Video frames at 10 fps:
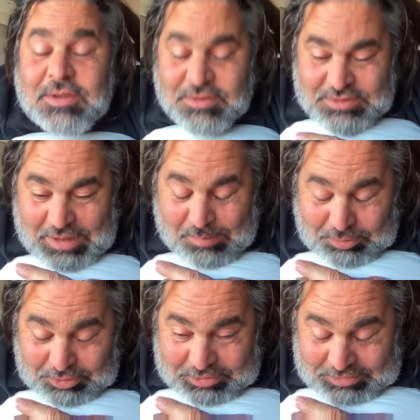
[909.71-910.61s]
stop
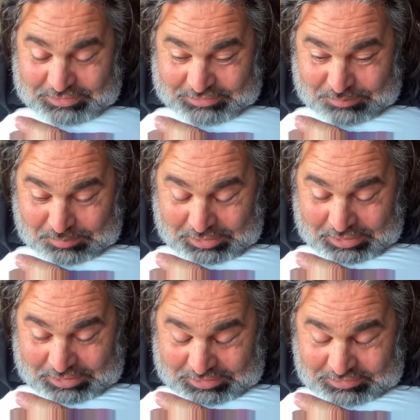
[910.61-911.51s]
looking at the
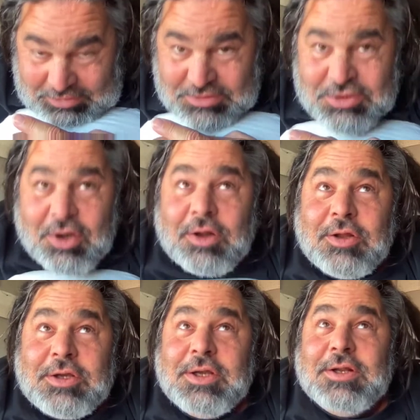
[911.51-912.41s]
mud and start
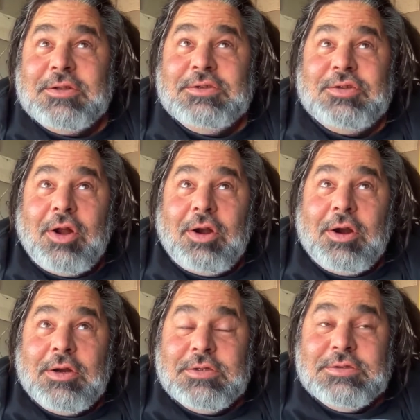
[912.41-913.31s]
looking at the
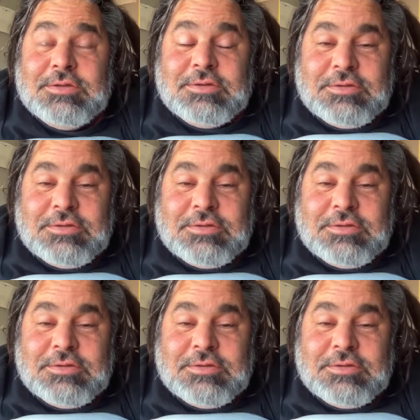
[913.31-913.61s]
stars.